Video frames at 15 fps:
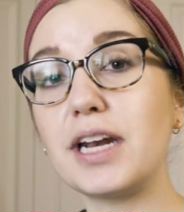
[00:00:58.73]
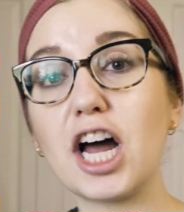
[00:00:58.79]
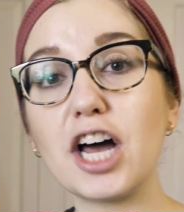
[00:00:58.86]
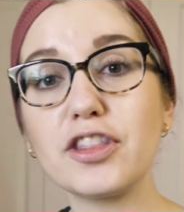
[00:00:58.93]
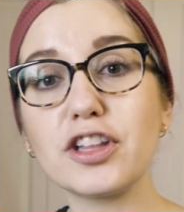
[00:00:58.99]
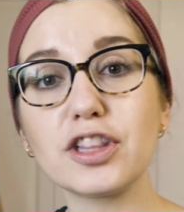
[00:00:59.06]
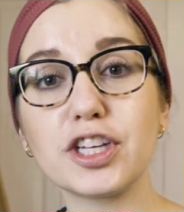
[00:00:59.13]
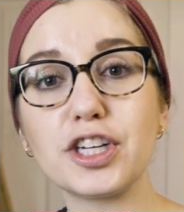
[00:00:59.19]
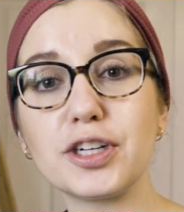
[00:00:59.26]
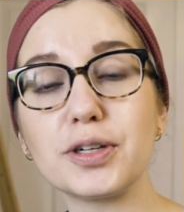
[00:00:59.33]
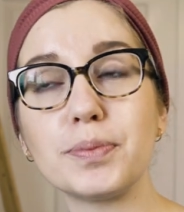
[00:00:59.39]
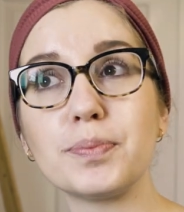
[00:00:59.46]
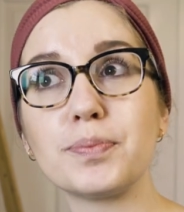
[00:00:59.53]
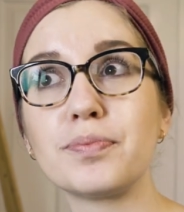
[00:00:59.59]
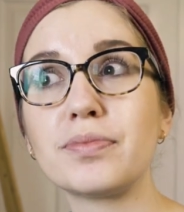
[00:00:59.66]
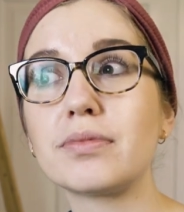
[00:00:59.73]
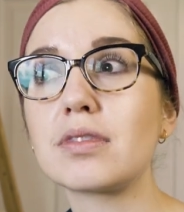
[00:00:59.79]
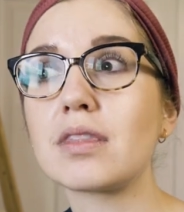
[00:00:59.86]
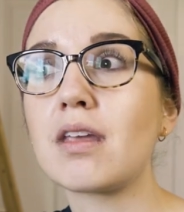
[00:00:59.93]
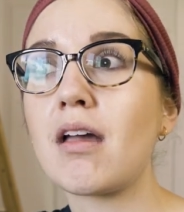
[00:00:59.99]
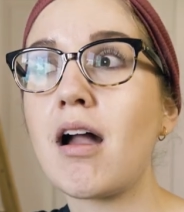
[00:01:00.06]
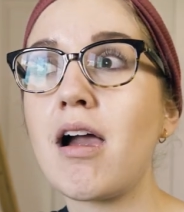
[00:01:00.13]
been on the loom
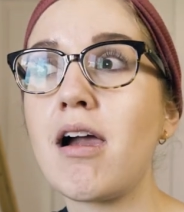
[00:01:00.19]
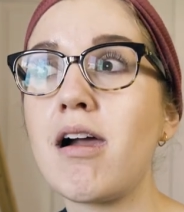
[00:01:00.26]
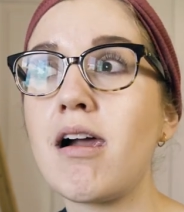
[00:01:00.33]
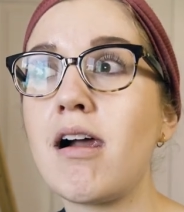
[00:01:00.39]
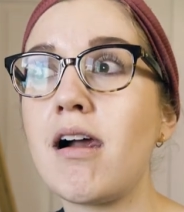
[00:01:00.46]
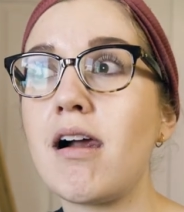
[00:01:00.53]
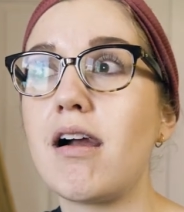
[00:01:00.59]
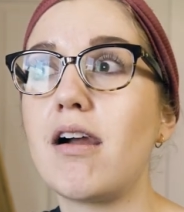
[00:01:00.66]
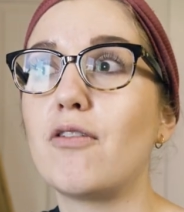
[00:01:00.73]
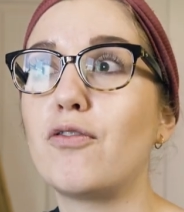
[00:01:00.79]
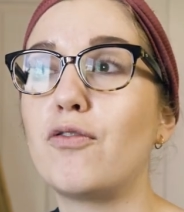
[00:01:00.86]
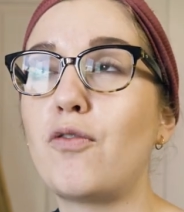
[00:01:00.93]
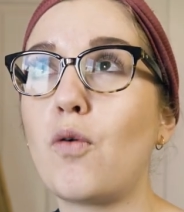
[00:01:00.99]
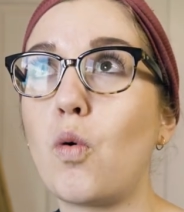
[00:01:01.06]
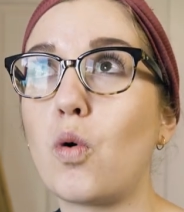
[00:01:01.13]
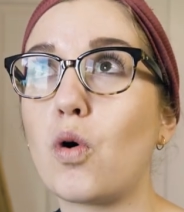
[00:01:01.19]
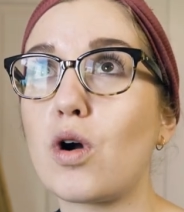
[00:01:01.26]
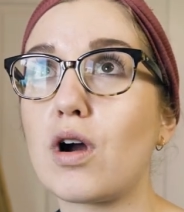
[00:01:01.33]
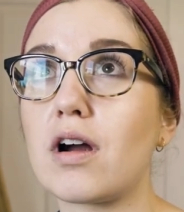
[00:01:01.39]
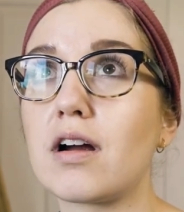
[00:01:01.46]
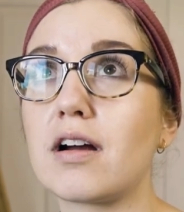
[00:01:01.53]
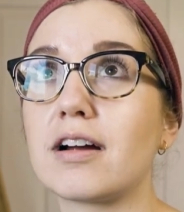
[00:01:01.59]

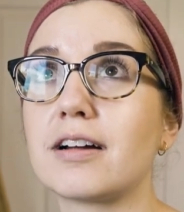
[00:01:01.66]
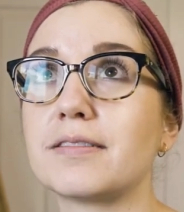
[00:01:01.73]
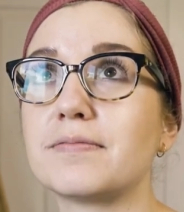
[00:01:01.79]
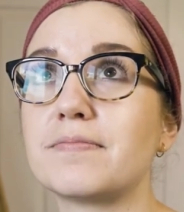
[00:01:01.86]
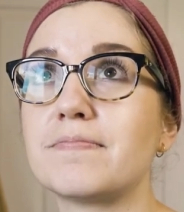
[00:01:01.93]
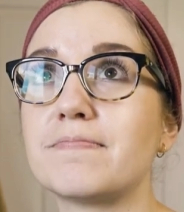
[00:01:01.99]
for